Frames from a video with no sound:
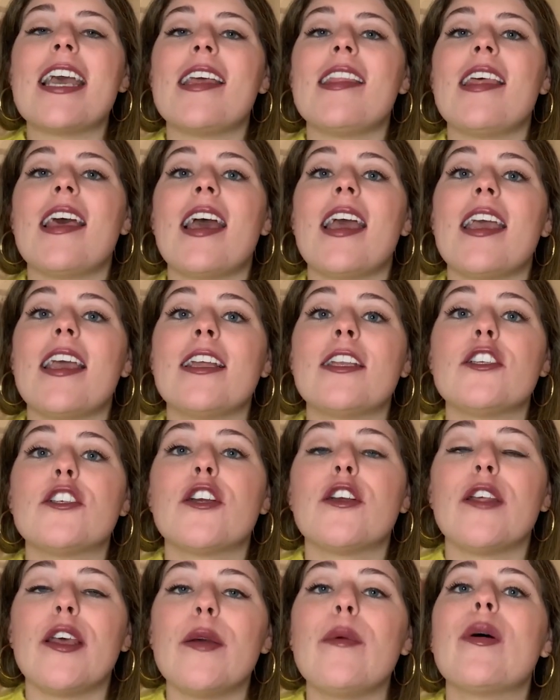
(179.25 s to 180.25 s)
that it
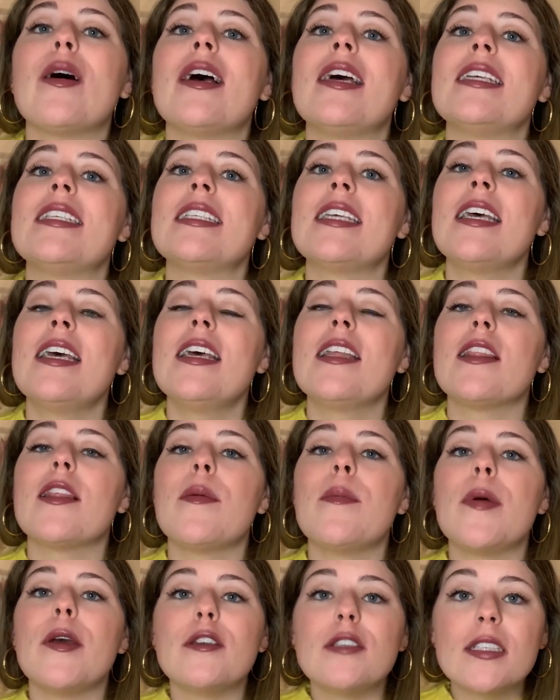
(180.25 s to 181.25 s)
truly was the most